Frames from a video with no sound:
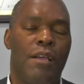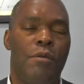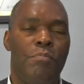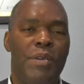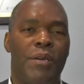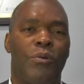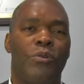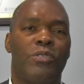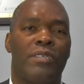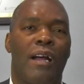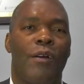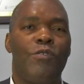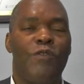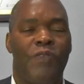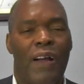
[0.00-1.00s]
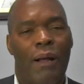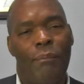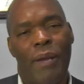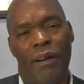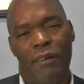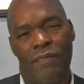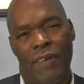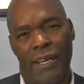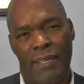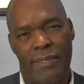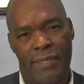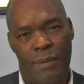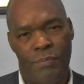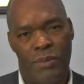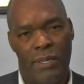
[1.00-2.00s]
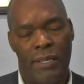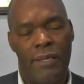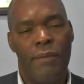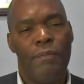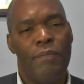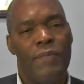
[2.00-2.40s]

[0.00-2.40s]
because now you file married filing separately.